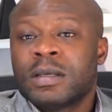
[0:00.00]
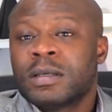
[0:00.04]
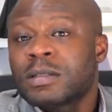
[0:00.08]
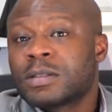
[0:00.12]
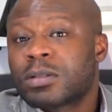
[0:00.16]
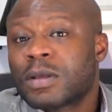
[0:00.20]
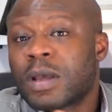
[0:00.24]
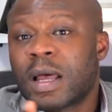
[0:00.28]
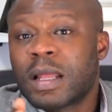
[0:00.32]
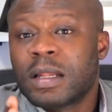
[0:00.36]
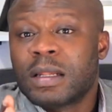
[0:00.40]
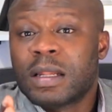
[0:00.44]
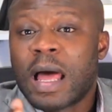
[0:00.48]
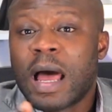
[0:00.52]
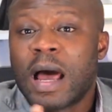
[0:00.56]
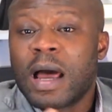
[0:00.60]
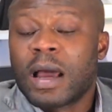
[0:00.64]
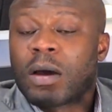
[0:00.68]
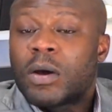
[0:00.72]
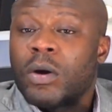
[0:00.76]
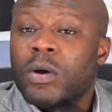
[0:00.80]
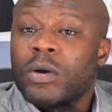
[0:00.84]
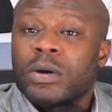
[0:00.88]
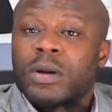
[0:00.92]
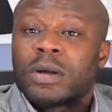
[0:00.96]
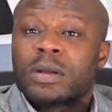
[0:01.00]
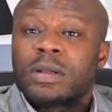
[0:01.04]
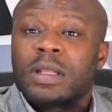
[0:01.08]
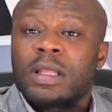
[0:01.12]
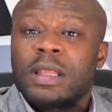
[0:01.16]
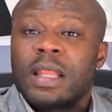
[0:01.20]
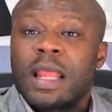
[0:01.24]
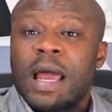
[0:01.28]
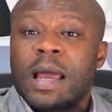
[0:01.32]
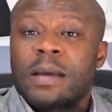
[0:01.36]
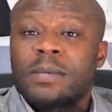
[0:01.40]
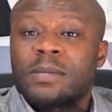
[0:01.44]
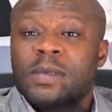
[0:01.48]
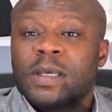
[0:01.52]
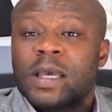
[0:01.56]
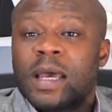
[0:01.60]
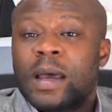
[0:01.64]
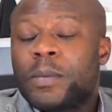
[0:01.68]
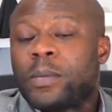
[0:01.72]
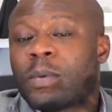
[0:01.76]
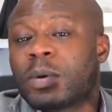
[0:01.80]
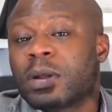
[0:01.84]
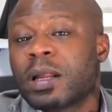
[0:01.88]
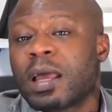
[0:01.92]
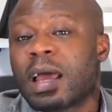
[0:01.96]
So I log on the
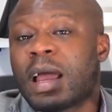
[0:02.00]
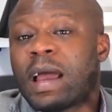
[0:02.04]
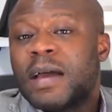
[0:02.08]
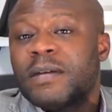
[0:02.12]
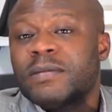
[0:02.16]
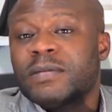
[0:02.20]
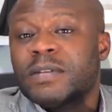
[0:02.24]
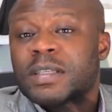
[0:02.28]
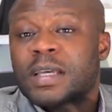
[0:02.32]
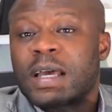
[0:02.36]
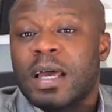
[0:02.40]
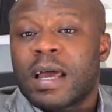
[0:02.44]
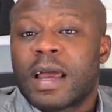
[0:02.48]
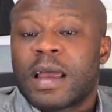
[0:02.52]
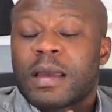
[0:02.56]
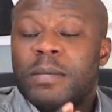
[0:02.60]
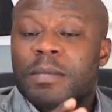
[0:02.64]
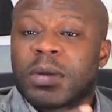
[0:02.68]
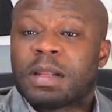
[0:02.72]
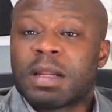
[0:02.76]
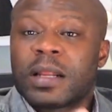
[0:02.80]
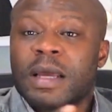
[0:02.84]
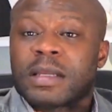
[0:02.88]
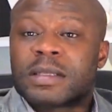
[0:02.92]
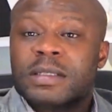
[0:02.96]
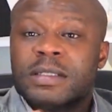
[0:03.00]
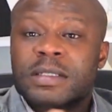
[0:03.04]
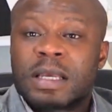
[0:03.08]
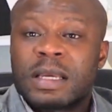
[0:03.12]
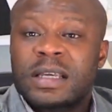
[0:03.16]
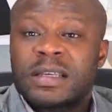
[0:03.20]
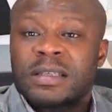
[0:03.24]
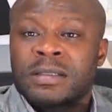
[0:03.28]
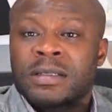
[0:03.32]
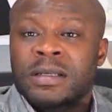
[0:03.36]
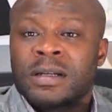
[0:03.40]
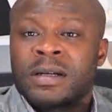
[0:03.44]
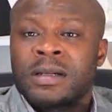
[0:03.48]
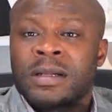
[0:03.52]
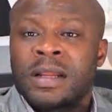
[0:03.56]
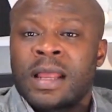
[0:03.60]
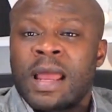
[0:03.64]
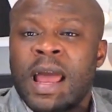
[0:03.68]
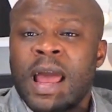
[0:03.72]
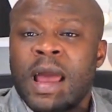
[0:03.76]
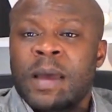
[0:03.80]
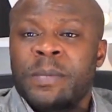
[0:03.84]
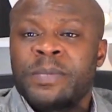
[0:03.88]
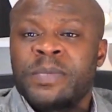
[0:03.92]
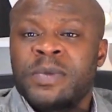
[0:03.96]
laptop when I have time and I check certain
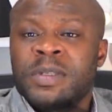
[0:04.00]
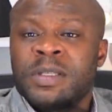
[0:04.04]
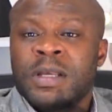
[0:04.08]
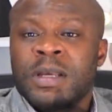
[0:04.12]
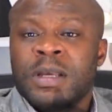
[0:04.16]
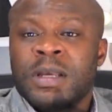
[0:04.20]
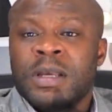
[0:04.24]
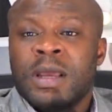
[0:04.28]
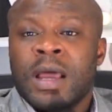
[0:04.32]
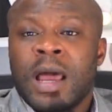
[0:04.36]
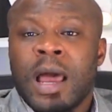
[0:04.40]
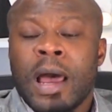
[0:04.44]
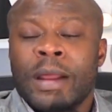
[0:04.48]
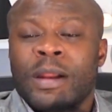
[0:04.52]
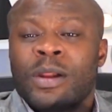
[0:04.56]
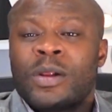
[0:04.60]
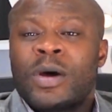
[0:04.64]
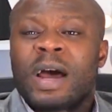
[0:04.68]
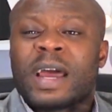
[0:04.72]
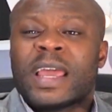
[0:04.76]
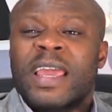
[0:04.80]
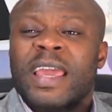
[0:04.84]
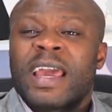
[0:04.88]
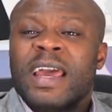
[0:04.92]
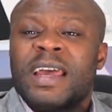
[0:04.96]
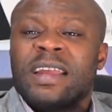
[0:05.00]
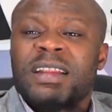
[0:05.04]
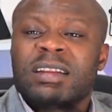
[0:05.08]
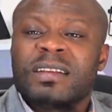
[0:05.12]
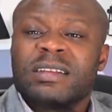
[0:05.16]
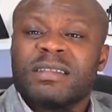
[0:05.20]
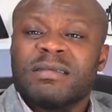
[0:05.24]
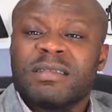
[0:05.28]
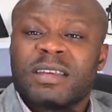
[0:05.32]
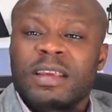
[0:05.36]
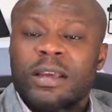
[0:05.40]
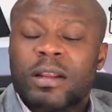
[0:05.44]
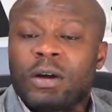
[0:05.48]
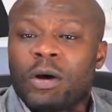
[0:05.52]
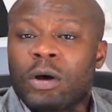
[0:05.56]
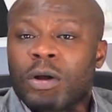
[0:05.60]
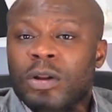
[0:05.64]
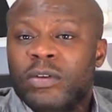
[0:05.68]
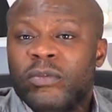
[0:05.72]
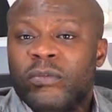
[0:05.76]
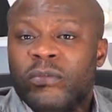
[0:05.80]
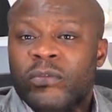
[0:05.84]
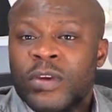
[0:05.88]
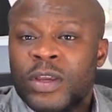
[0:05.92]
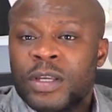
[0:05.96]
apps. I know I can't get all
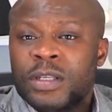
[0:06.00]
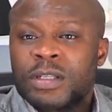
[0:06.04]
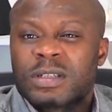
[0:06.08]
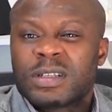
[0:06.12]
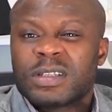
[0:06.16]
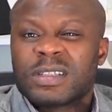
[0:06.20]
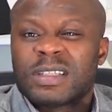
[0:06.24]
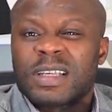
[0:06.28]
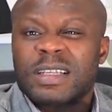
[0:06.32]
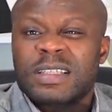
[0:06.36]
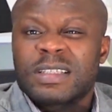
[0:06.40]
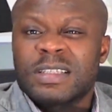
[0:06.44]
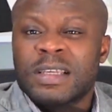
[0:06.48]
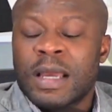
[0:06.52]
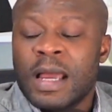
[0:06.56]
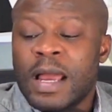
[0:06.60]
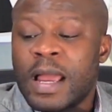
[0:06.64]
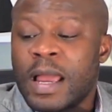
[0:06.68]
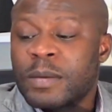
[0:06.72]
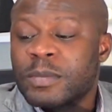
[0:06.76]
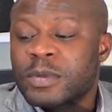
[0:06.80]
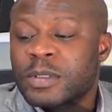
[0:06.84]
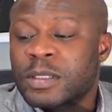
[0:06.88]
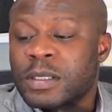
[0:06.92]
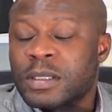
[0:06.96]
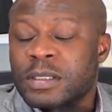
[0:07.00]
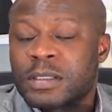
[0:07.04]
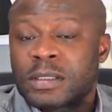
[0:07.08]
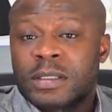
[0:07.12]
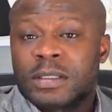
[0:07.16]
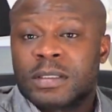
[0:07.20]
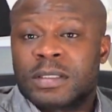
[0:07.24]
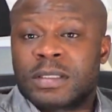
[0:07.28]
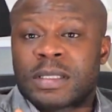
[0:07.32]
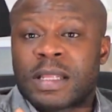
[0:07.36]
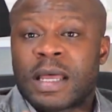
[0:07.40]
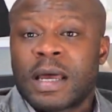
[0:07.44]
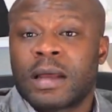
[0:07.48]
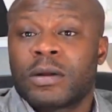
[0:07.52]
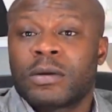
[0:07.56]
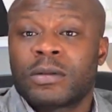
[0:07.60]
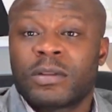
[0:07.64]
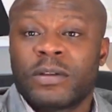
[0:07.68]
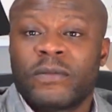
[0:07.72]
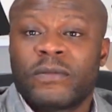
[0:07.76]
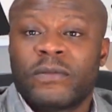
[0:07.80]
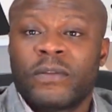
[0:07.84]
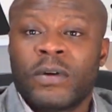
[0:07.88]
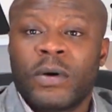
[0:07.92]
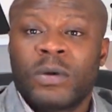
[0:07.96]
the features at times because it's not on
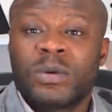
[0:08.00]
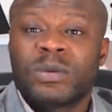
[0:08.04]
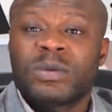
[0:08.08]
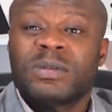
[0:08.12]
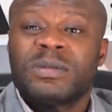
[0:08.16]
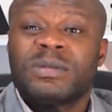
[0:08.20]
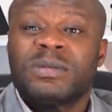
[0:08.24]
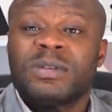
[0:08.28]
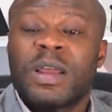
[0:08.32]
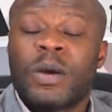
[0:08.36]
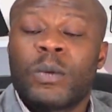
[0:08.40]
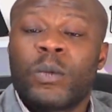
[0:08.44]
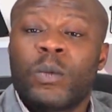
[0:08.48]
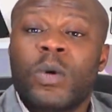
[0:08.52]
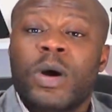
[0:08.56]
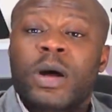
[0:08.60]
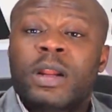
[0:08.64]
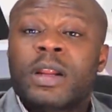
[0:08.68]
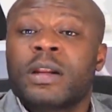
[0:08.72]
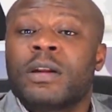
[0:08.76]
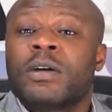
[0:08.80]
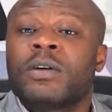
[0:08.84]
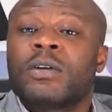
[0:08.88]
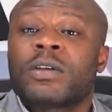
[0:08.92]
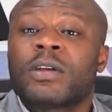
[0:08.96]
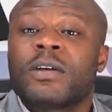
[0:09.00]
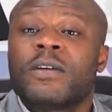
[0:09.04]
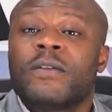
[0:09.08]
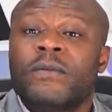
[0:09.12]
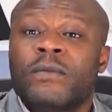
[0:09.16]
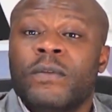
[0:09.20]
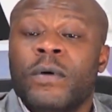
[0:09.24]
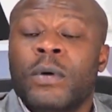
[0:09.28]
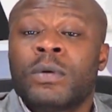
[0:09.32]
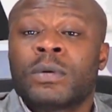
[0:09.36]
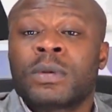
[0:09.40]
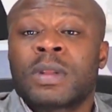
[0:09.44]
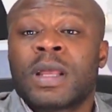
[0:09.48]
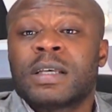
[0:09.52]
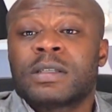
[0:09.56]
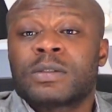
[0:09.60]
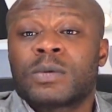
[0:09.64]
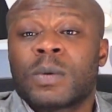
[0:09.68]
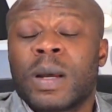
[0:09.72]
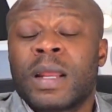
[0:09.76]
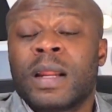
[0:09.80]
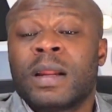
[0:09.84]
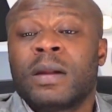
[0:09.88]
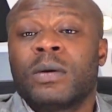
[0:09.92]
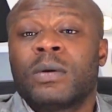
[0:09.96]
the phone. They want it on your phone. That's
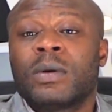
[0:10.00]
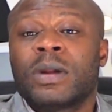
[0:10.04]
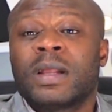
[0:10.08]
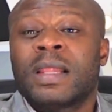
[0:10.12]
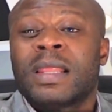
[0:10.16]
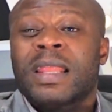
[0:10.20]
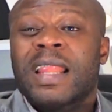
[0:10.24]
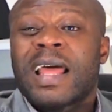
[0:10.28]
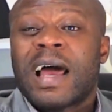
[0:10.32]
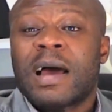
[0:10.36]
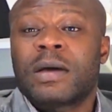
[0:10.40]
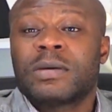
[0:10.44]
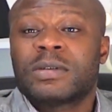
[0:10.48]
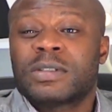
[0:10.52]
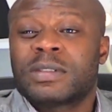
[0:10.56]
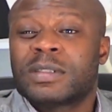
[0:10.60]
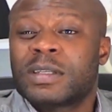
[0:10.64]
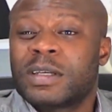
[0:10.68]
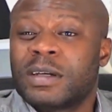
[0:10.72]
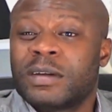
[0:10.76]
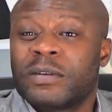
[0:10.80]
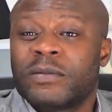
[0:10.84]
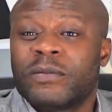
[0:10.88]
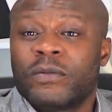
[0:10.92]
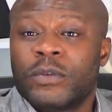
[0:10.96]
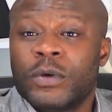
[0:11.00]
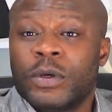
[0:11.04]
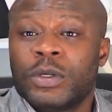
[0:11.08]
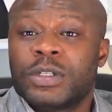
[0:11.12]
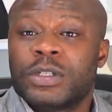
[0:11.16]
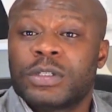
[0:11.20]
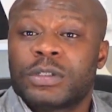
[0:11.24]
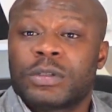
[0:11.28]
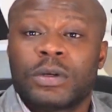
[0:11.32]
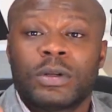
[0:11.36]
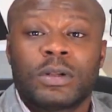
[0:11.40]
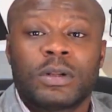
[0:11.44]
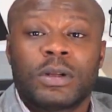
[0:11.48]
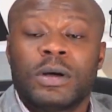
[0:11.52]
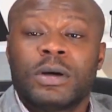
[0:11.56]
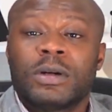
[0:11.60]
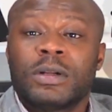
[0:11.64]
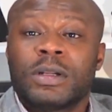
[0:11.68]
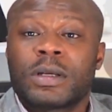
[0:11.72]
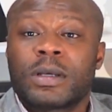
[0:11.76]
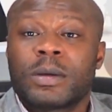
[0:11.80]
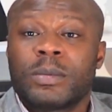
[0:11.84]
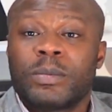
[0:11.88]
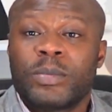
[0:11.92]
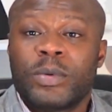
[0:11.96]
why they don't allow certain features
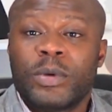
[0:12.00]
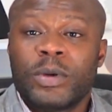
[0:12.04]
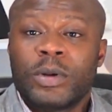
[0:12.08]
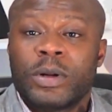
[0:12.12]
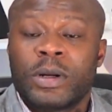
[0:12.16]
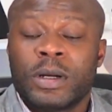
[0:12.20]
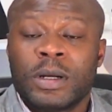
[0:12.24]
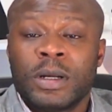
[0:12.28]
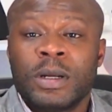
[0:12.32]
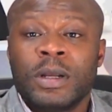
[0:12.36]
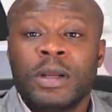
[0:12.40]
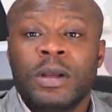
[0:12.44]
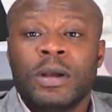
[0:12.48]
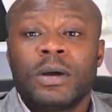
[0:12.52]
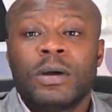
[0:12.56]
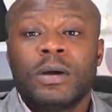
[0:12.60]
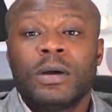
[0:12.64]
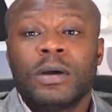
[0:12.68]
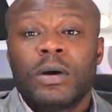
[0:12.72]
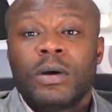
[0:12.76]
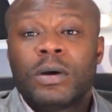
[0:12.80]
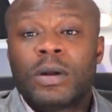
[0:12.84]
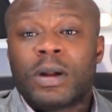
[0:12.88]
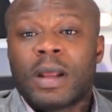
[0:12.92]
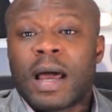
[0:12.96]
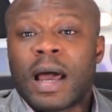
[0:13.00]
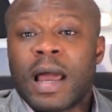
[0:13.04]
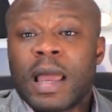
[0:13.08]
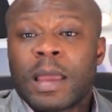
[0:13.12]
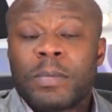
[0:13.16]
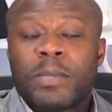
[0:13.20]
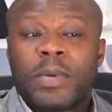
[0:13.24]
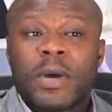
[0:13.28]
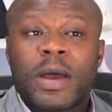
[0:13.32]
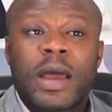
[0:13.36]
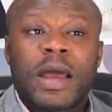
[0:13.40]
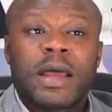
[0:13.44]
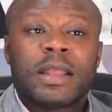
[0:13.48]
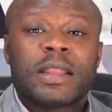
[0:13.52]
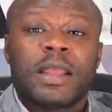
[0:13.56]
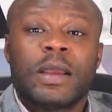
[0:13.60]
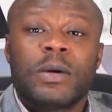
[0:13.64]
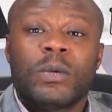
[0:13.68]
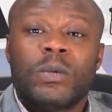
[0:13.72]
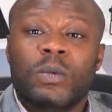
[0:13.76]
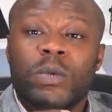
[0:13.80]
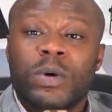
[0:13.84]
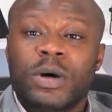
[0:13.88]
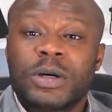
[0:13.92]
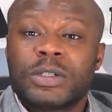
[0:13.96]
on the computer or the iPad. They
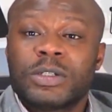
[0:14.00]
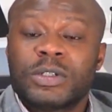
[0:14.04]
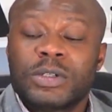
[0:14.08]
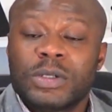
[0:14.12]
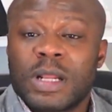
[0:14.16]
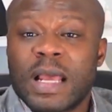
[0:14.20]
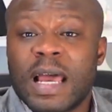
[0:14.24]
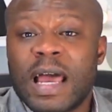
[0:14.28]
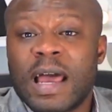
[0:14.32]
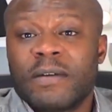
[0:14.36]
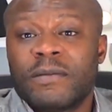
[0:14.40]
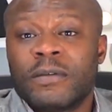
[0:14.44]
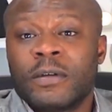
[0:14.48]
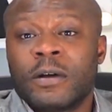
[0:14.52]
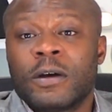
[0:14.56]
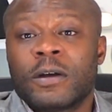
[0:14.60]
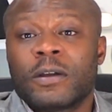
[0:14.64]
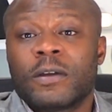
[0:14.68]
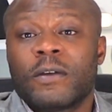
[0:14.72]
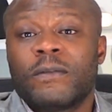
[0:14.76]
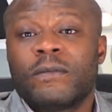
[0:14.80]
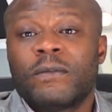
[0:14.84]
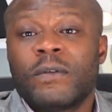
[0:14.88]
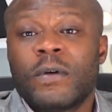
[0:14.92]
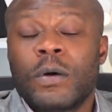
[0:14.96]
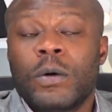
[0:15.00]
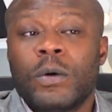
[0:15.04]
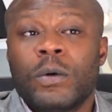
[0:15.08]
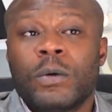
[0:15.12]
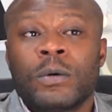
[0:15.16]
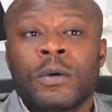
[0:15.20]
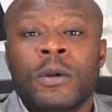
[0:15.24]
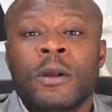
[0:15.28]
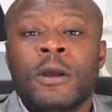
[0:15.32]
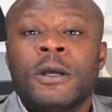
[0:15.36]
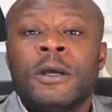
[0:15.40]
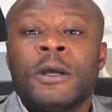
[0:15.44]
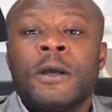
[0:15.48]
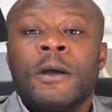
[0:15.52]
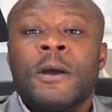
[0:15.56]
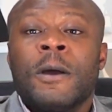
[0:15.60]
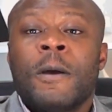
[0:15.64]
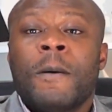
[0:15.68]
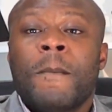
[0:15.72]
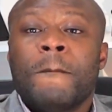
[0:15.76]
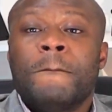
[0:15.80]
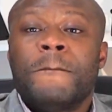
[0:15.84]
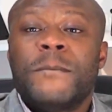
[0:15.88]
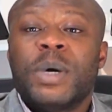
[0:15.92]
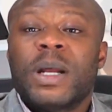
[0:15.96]
want you to have it on your phone.
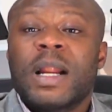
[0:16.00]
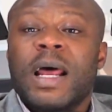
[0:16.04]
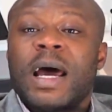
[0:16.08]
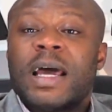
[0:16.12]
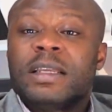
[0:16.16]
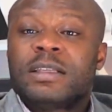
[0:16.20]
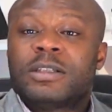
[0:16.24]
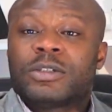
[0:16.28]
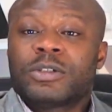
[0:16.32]
But I